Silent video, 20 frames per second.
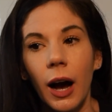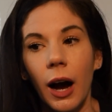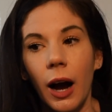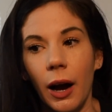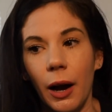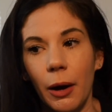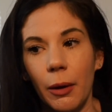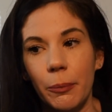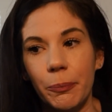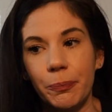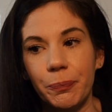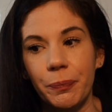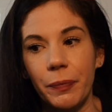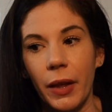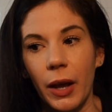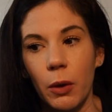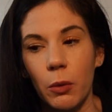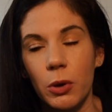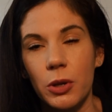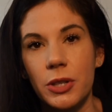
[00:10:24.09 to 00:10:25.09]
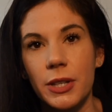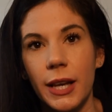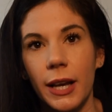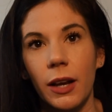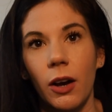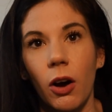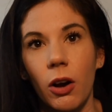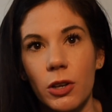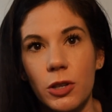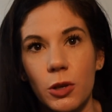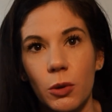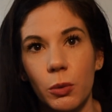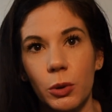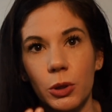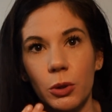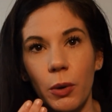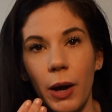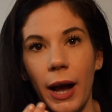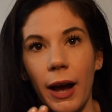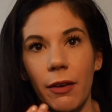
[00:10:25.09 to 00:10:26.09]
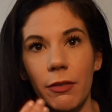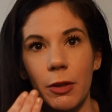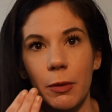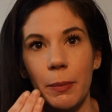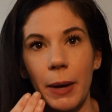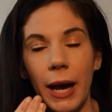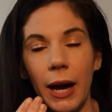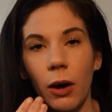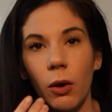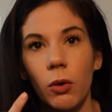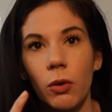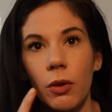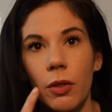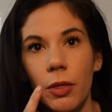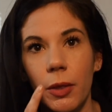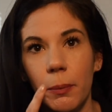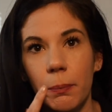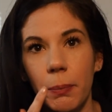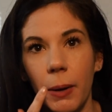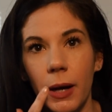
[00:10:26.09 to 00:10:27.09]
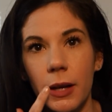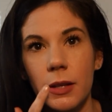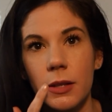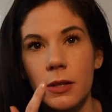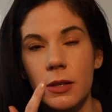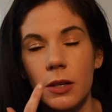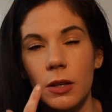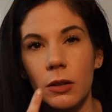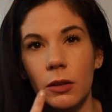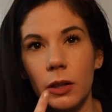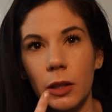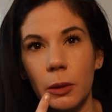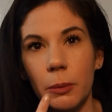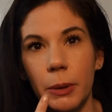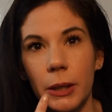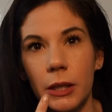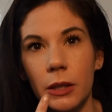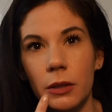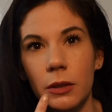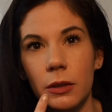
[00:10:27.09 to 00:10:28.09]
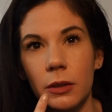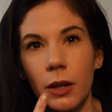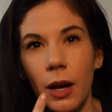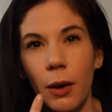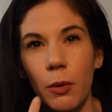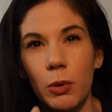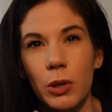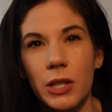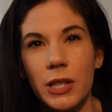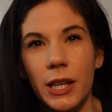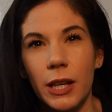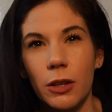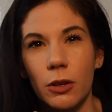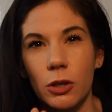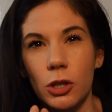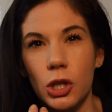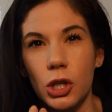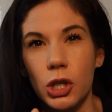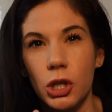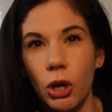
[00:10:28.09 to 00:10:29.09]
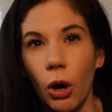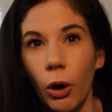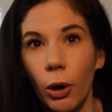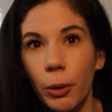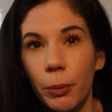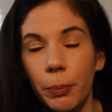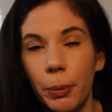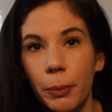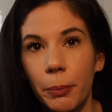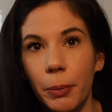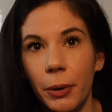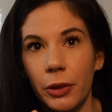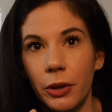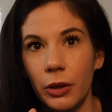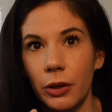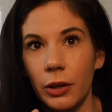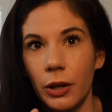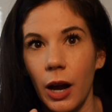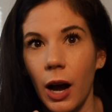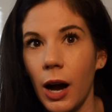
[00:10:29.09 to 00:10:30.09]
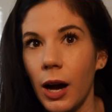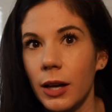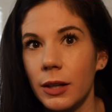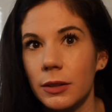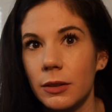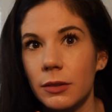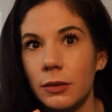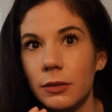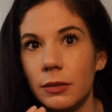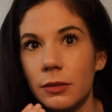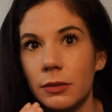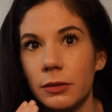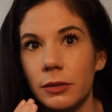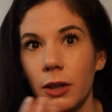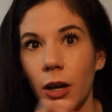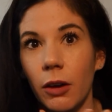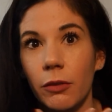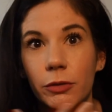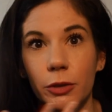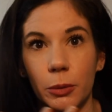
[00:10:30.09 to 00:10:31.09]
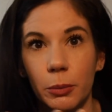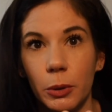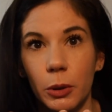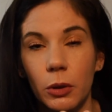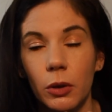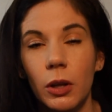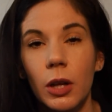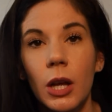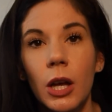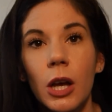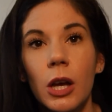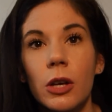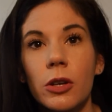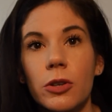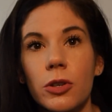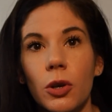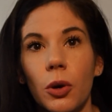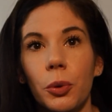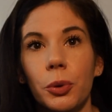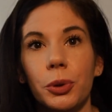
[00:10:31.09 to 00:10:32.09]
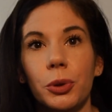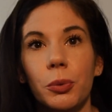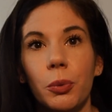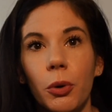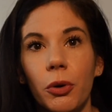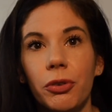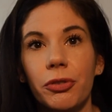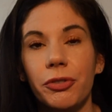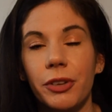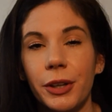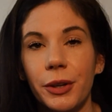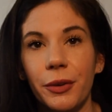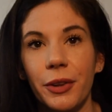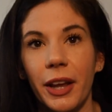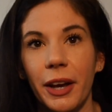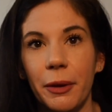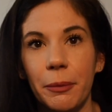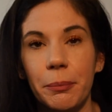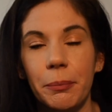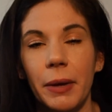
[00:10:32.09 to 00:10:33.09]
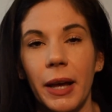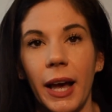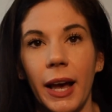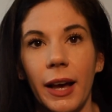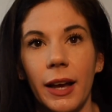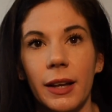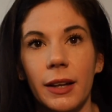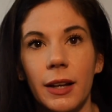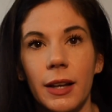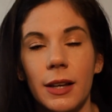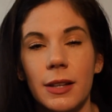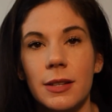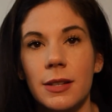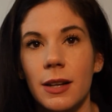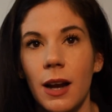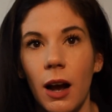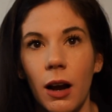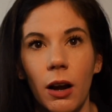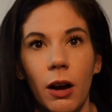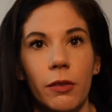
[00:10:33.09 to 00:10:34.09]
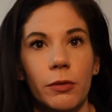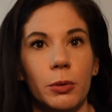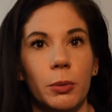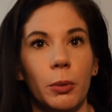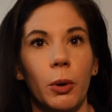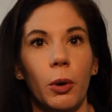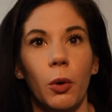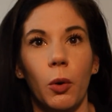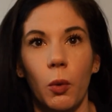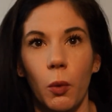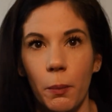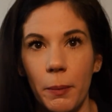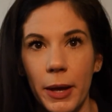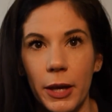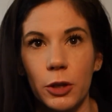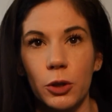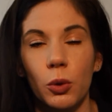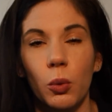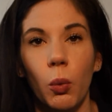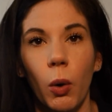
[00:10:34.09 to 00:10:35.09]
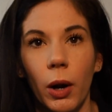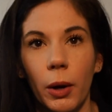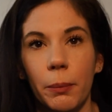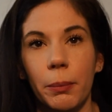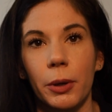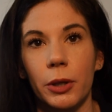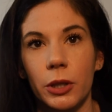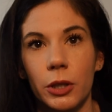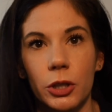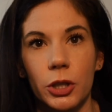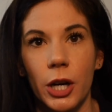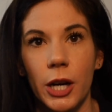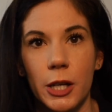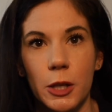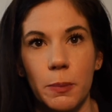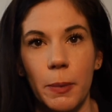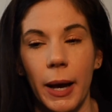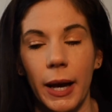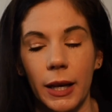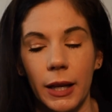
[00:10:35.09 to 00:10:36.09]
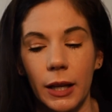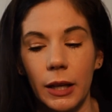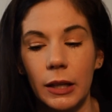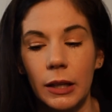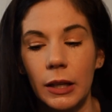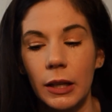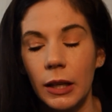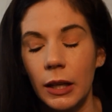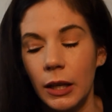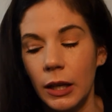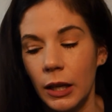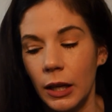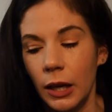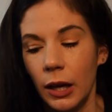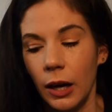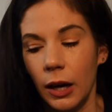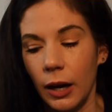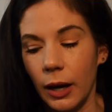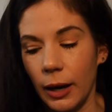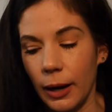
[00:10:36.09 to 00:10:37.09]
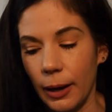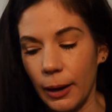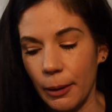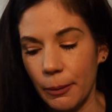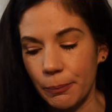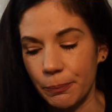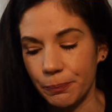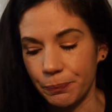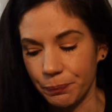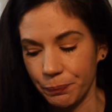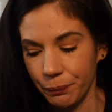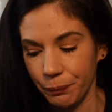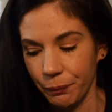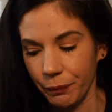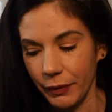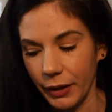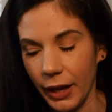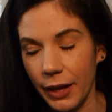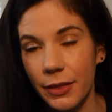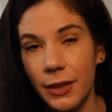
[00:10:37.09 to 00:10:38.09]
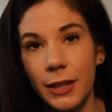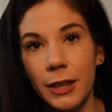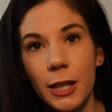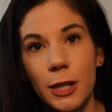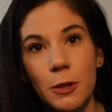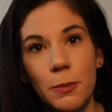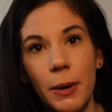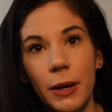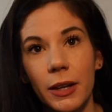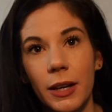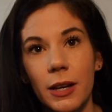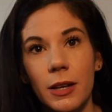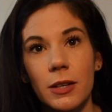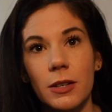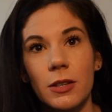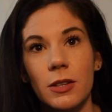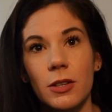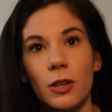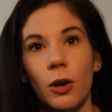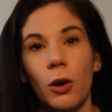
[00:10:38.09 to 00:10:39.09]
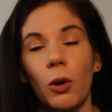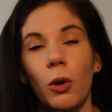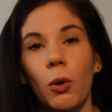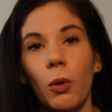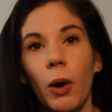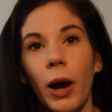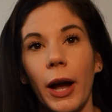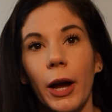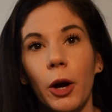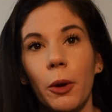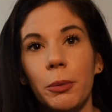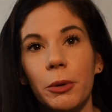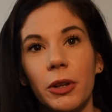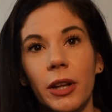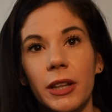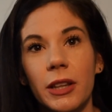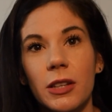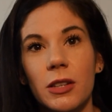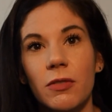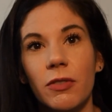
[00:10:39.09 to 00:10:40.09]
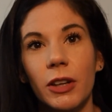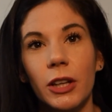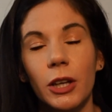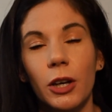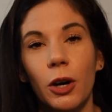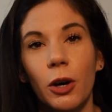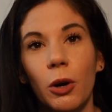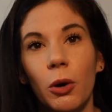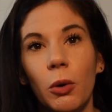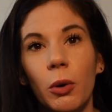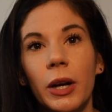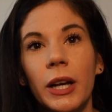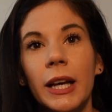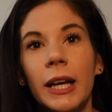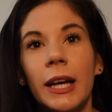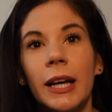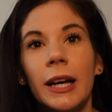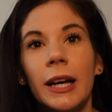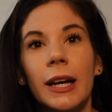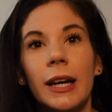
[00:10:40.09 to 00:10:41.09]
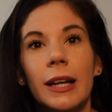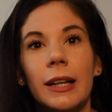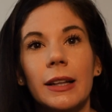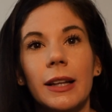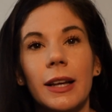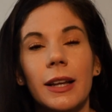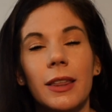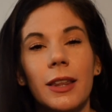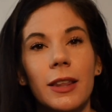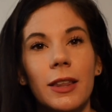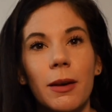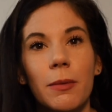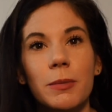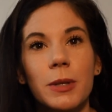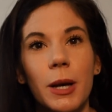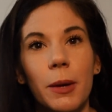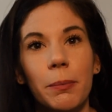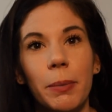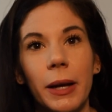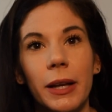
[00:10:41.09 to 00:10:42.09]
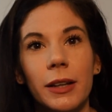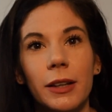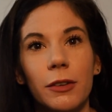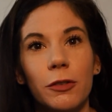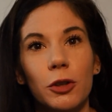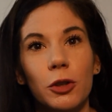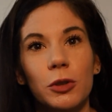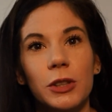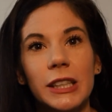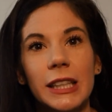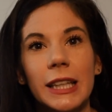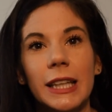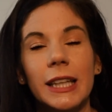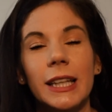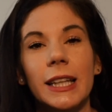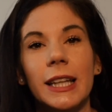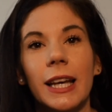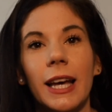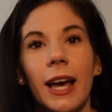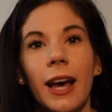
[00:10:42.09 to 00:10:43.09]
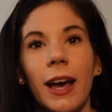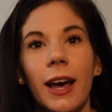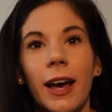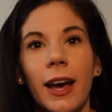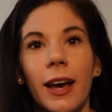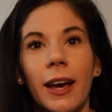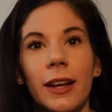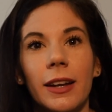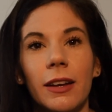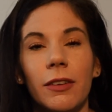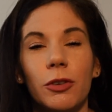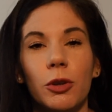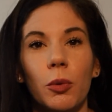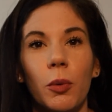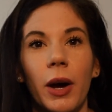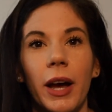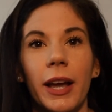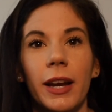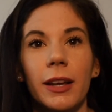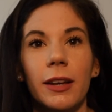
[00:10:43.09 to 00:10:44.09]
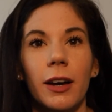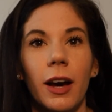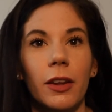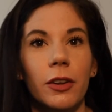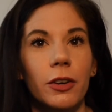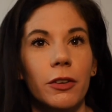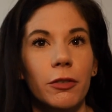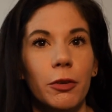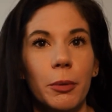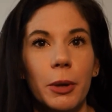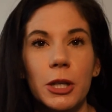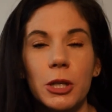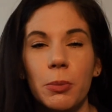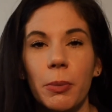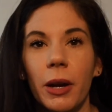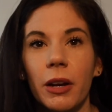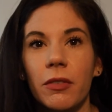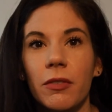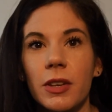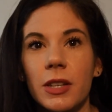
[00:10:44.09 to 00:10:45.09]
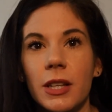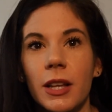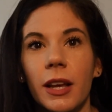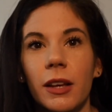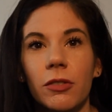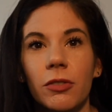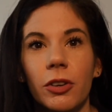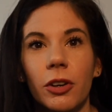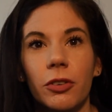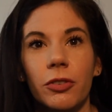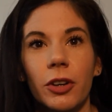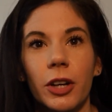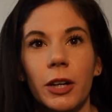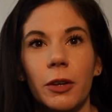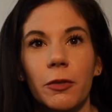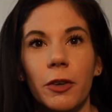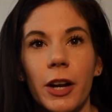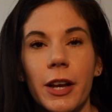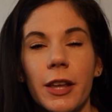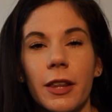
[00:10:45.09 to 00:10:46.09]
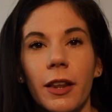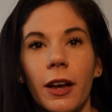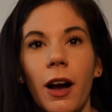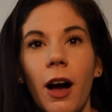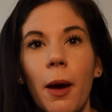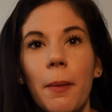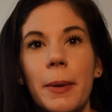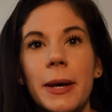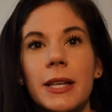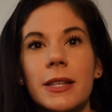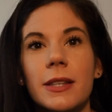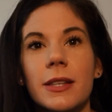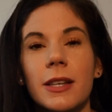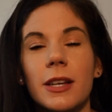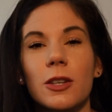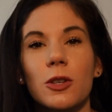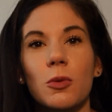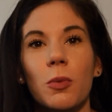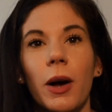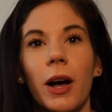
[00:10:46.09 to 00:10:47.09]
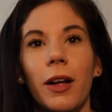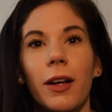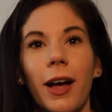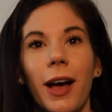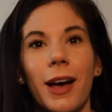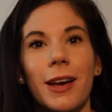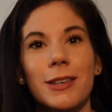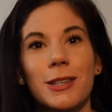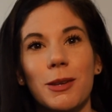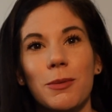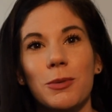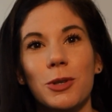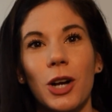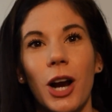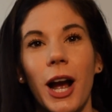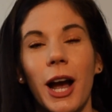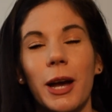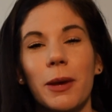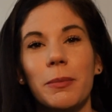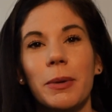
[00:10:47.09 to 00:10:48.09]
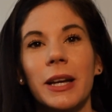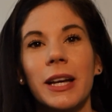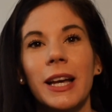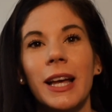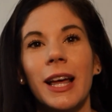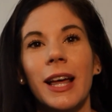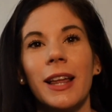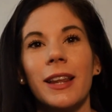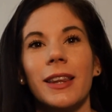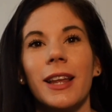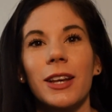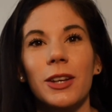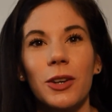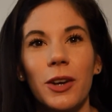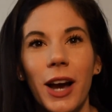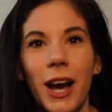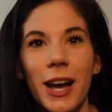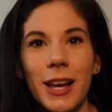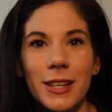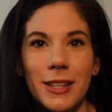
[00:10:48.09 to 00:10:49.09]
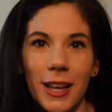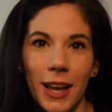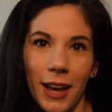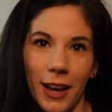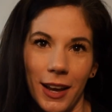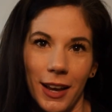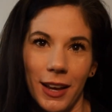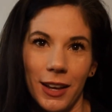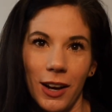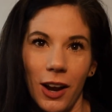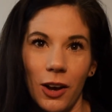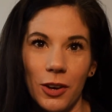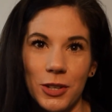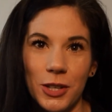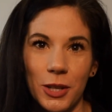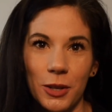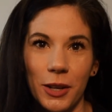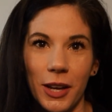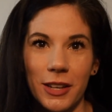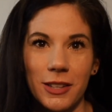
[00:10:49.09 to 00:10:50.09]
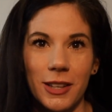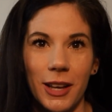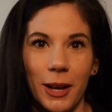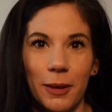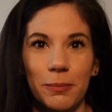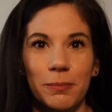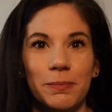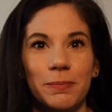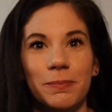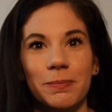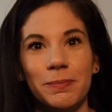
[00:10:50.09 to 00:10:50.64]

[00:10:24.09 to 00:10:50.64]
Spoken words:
I will say also when you have them out, the buttons are a little bit, I wouldn't say they're sharp, but they're not comfortable. So you will feel them and it's not comfortable. It will make you want to put your trays back in. I think that's about it. So I hope you liked this video. Click the thumbs up button if you did. And if you want any other information about Invisalign, feel free to write in the comments as well as subscribe. Thank you guys, and I'll see you next time.